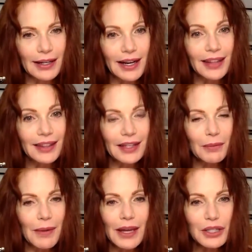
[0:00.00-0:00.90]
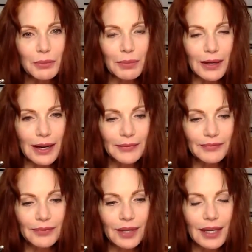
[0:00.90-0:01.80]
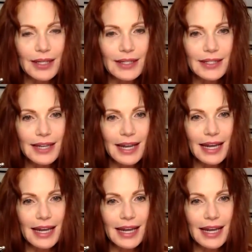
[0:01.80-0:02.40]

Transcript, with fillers: and I think the master plan is